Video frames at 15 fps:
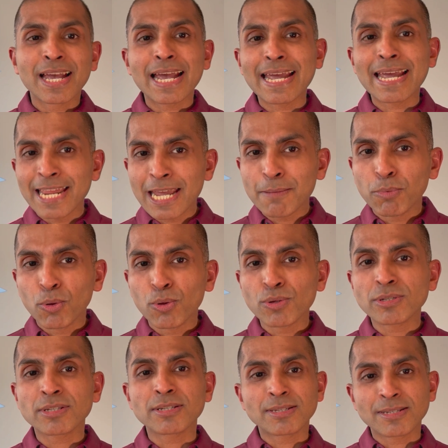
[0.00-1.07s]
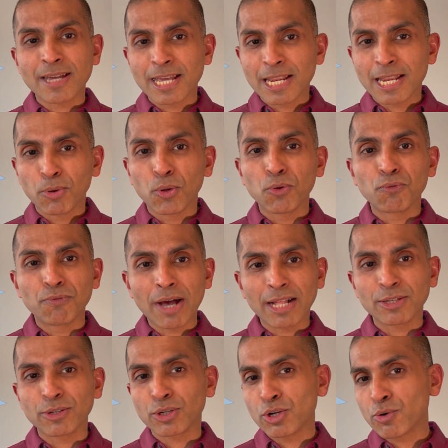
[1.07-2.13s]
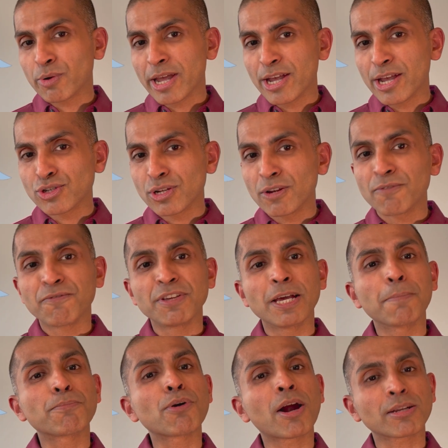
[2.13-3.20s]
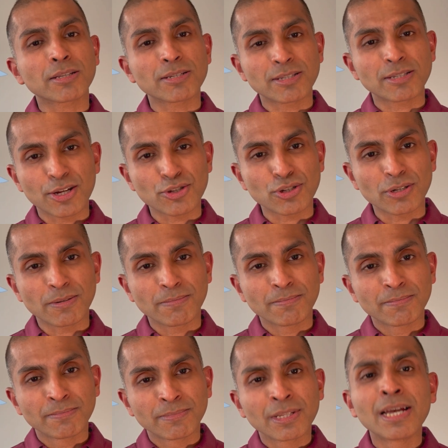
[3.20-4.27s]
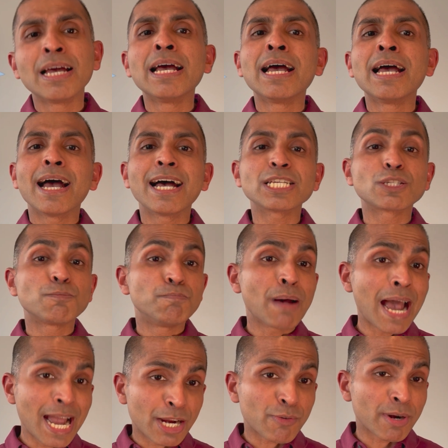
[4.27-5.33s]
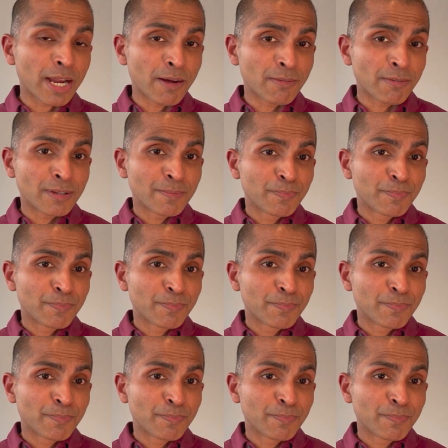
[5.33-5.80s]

Enable Sustainable Value Creation via Productization. As background,